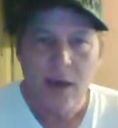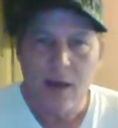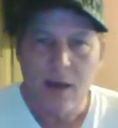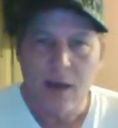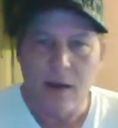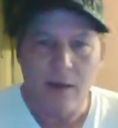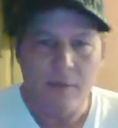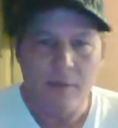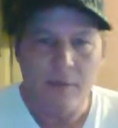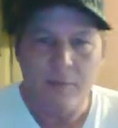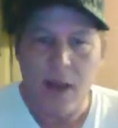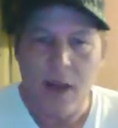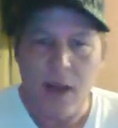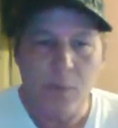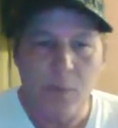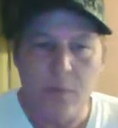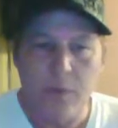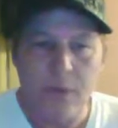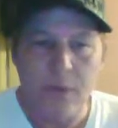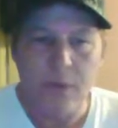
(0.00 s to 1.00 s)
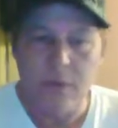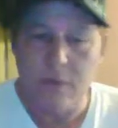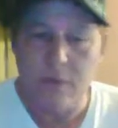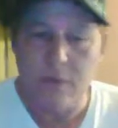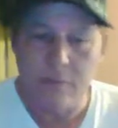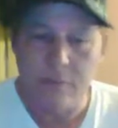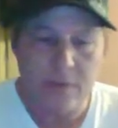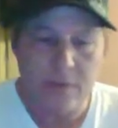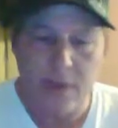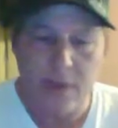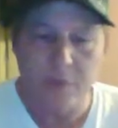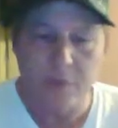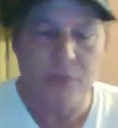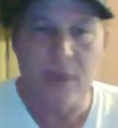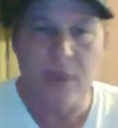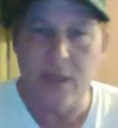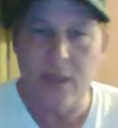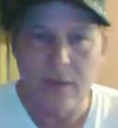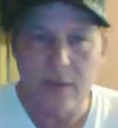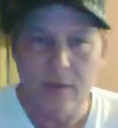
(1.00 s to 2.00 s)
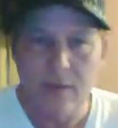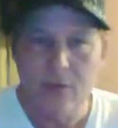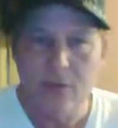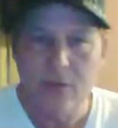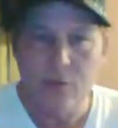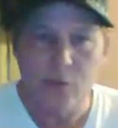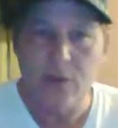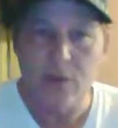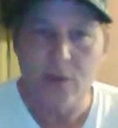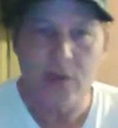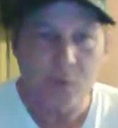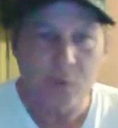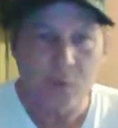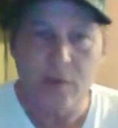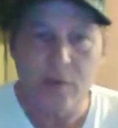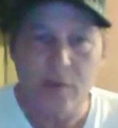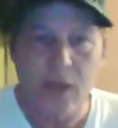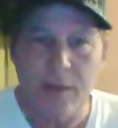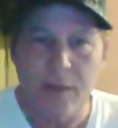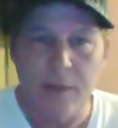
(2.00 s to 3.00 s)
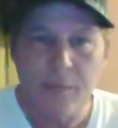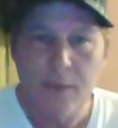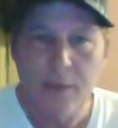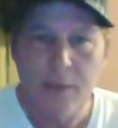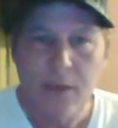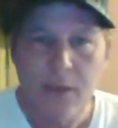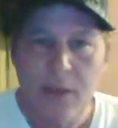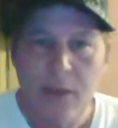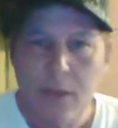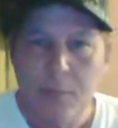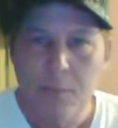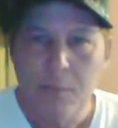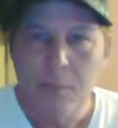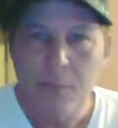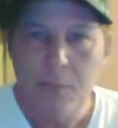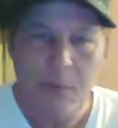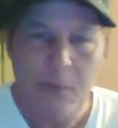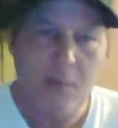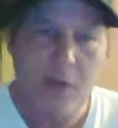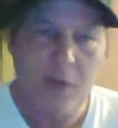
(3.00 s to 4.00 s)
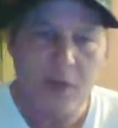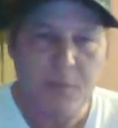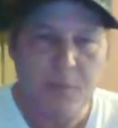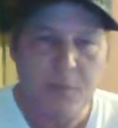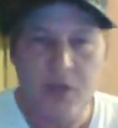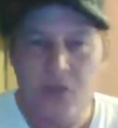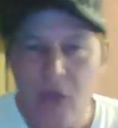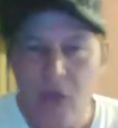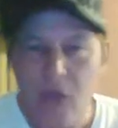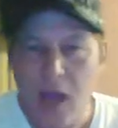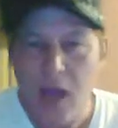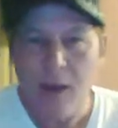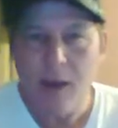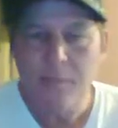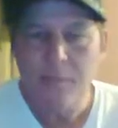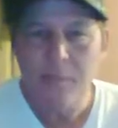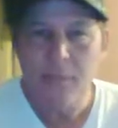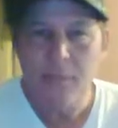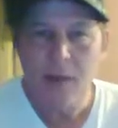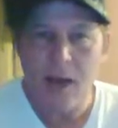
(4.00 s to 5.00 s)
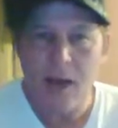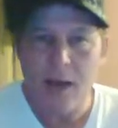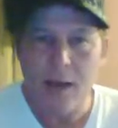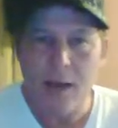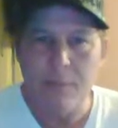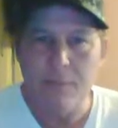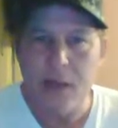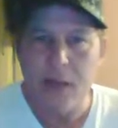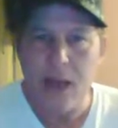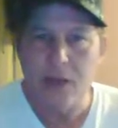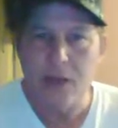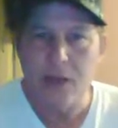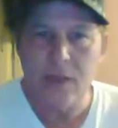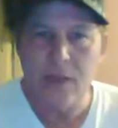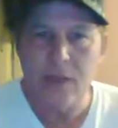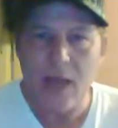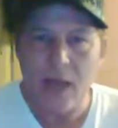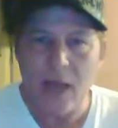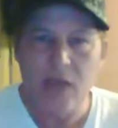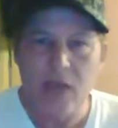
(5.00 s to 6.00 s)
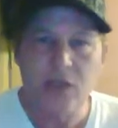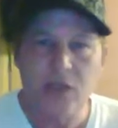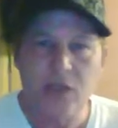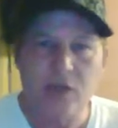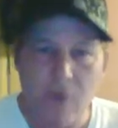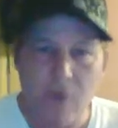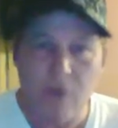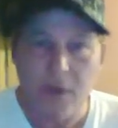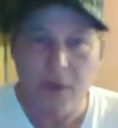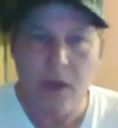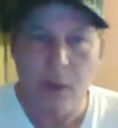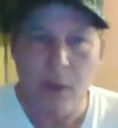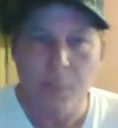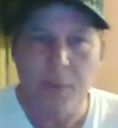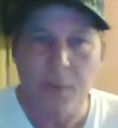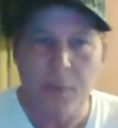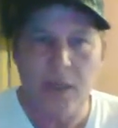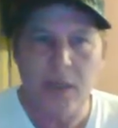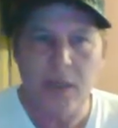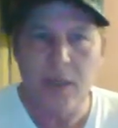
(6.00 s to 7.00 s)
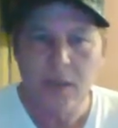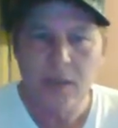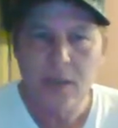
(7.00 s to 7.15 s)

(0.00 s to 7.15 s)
I would definitely do this full-time. But because my job, I actually run the company.